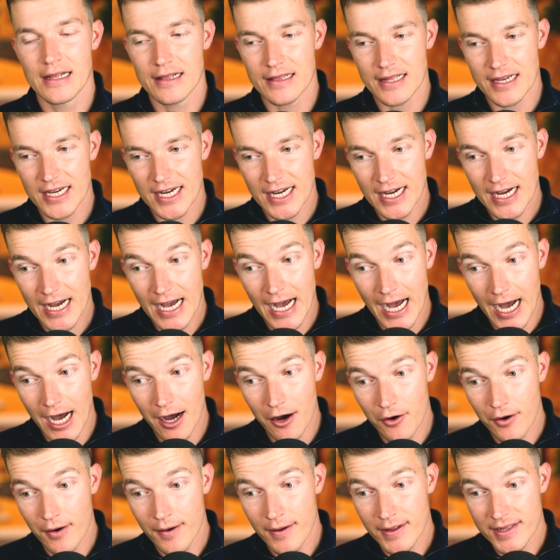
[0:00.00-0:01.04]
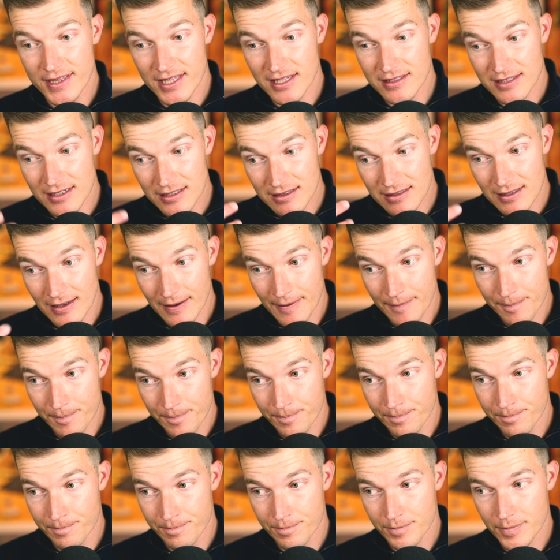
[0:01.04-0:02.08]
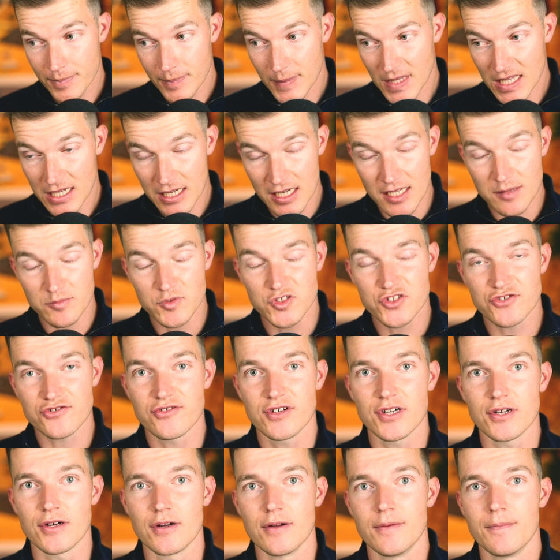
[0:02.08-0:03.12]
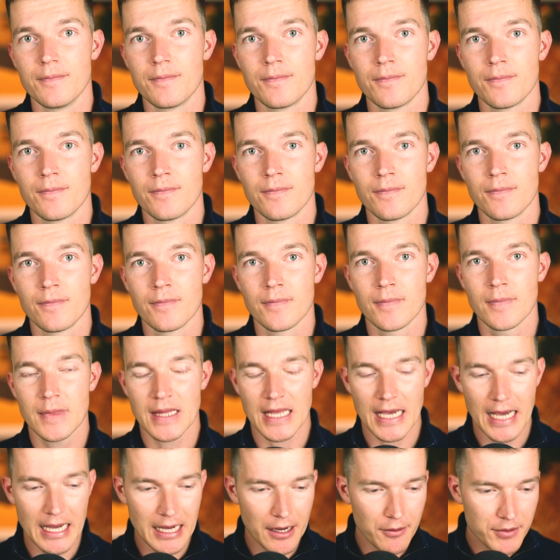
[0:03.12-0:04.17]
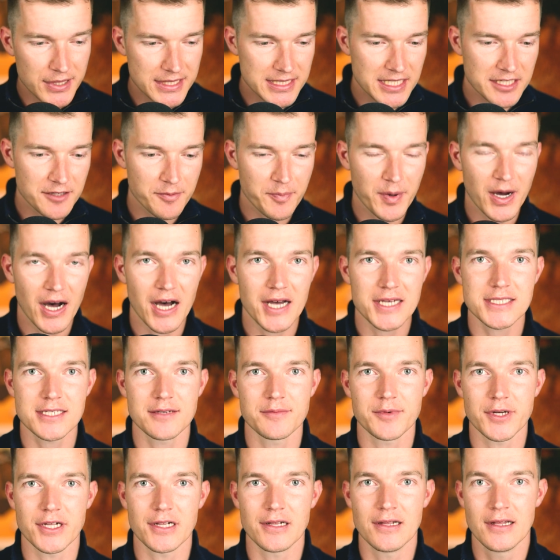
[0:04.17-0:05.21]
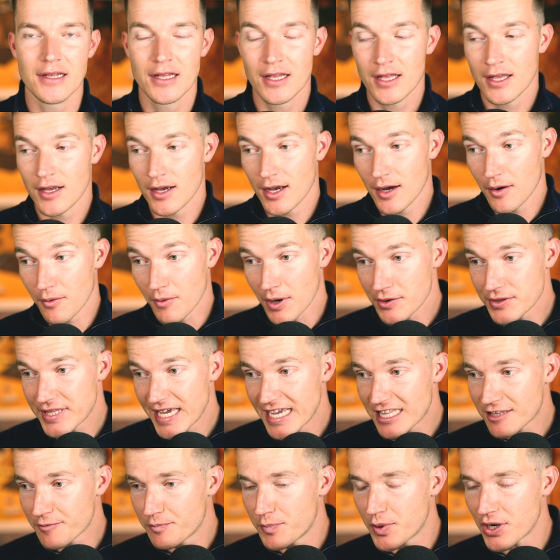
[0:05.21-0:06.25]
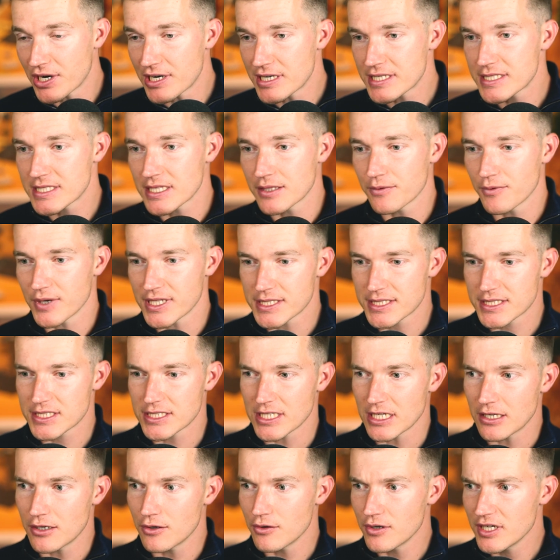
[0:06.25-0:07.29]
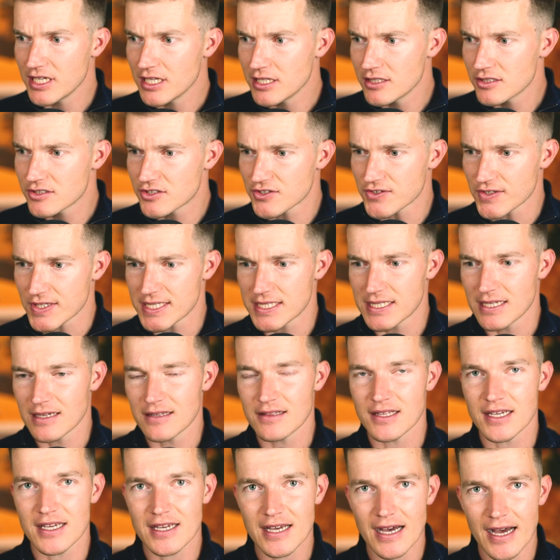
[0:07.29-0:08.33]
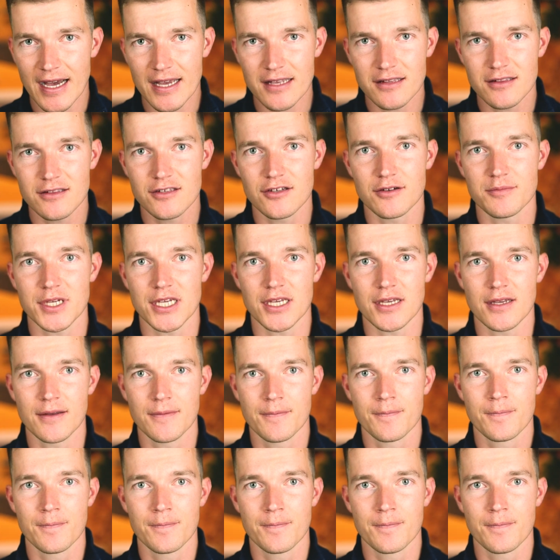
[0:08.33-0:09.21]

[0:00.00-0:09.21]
Like, how did it came true? How is it possible? Well, that person was so interestingly kind to me.